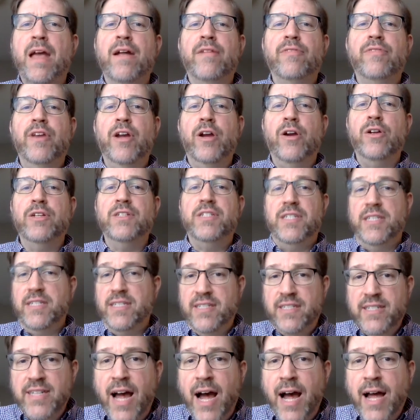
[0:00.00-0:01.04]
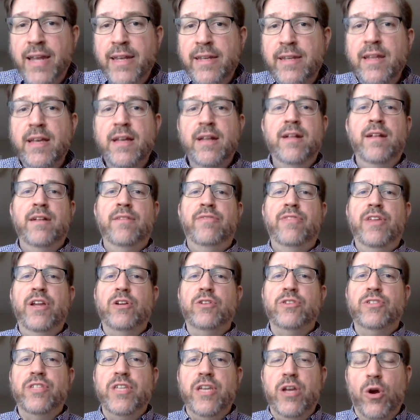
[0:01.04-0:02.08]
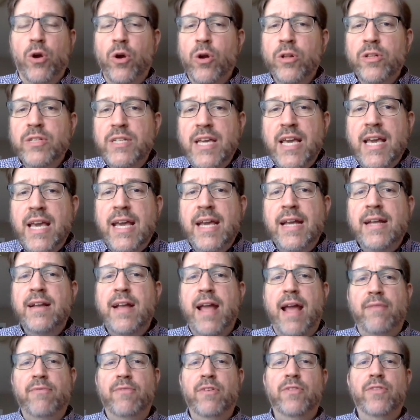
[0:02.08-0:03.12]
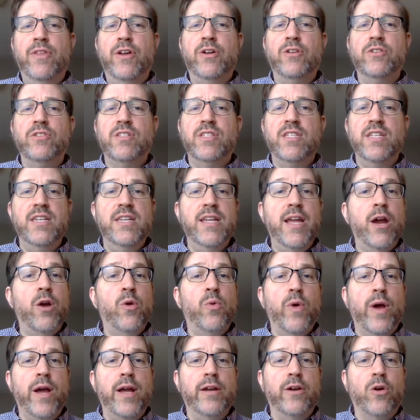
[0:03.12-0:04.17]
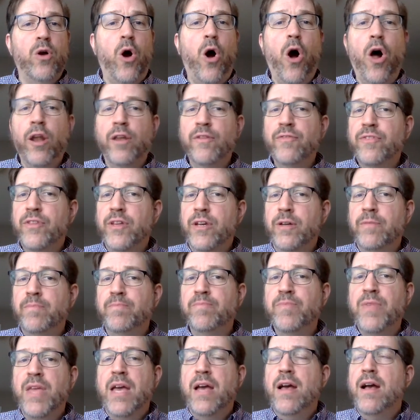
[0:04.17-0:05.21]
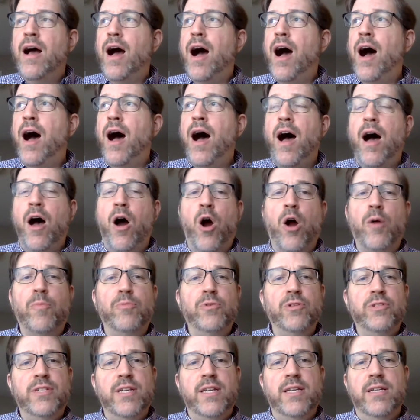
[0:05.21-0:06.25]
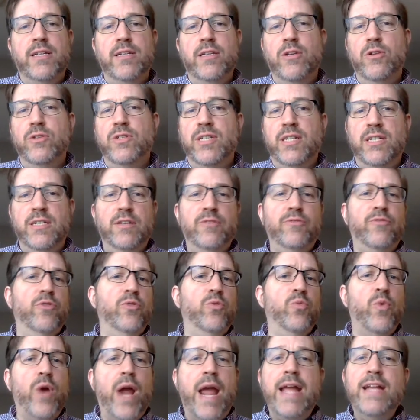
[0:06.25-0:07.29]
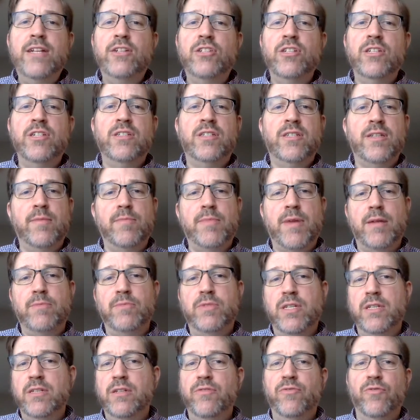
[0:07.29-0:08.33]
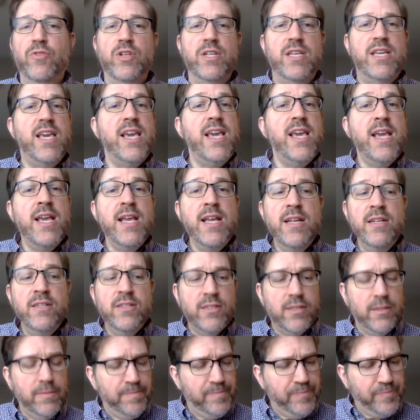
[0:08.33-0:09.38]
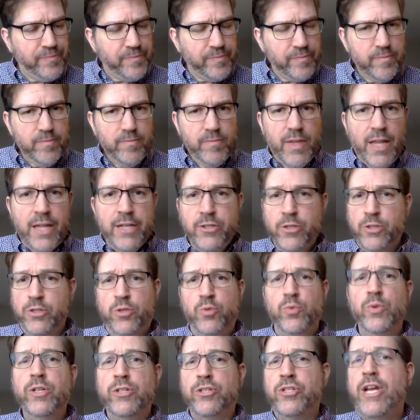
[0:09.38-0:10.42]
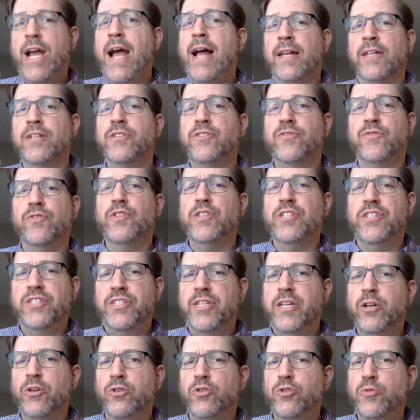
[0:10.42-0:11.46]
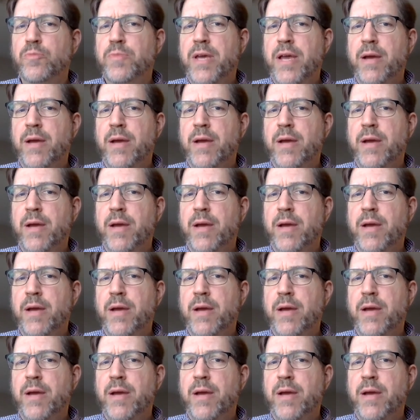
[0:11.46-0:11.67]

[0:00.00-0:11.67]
there's his son, there's the Earl King, and then there's the narrator. All of them are presented using different ranges, sometimes in different keys. So it's a real challenge for the singer to be